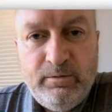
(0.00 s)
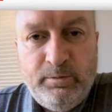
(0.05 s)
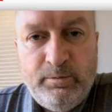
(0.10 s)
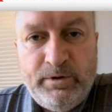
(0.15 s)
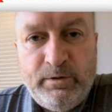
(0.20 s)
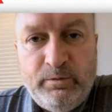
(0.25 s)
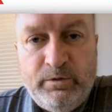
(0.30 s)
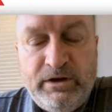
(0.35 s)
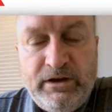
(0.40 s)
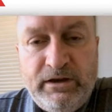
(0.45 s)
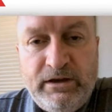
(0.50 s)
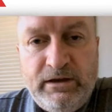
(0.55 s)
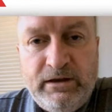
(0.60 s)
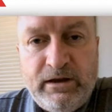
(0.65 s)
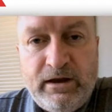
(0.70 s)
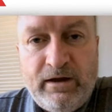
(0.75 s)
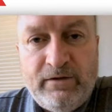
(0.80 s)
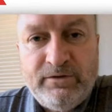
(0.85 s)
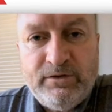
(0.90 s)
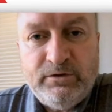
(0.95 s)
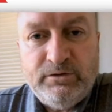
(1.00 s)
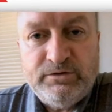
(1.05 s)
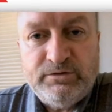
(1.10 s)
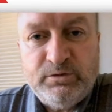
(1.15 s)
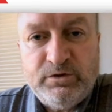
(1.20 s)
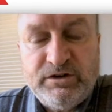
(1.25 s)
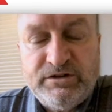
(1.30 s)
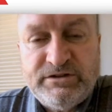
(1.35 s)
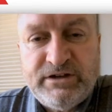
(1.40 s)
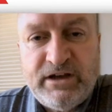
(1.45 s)
but we have
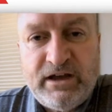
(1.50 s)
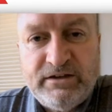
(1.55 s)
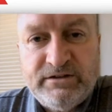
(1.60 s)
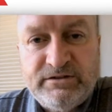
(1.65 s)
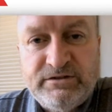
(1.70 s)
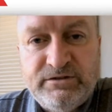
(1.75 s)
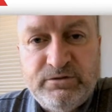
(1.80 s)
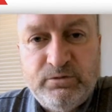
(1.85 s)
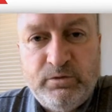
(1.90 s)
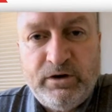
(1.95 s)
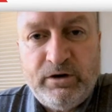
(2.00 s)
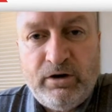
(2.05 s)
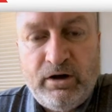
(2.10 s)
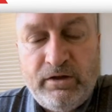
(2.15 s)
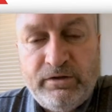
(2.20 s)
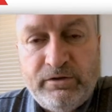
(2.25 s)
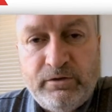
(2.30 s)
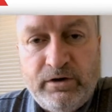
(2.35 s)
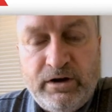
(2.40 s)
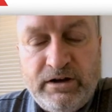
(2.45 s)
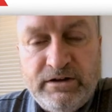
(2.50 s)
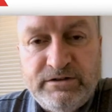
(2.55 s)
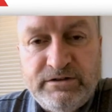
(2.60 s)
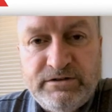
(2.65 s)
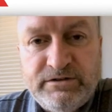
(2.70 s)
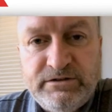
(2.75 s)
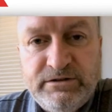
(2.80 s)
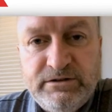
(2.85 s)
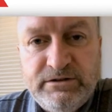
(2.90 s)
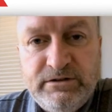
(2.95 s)
those work tasks, when
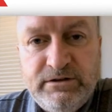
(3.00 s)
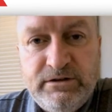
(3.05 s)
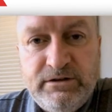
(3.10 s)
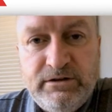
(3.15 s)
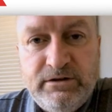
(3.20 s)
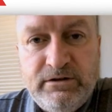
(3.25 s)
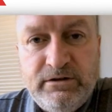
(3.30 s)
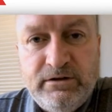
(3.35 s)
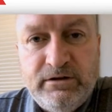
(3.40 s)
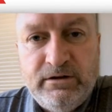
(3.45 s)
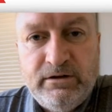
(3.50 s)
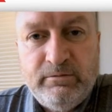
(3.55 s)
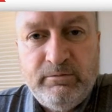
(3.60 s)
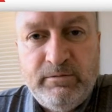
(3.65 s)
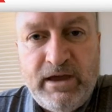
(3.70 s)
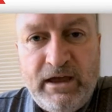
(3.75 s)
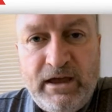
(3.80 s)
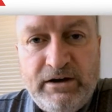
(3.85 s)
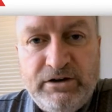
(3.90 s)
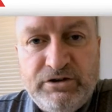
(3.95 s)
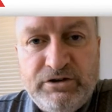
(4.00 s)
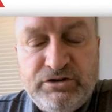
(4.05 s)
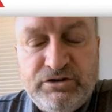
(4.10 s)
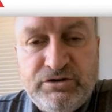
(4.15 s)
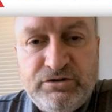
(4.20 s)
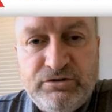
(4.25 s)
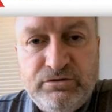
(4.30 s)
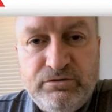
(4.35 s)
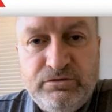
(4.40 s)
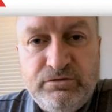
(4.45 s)
authorized,
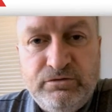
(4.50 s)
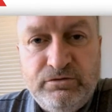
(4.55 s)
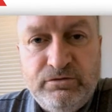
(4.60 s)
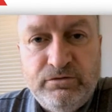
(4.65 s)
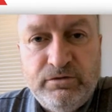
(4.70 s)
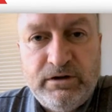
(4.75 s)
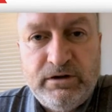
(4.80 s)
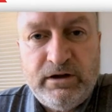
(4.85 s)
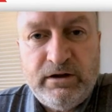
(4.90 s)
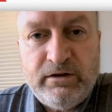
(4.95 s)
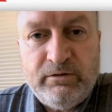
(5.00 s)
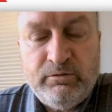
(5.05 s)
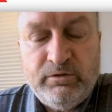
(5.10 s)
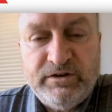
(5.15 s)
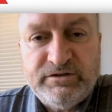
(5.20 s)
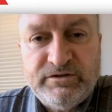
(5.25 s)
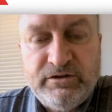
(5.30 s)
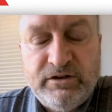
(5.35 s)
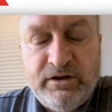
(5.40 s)
managed to a risk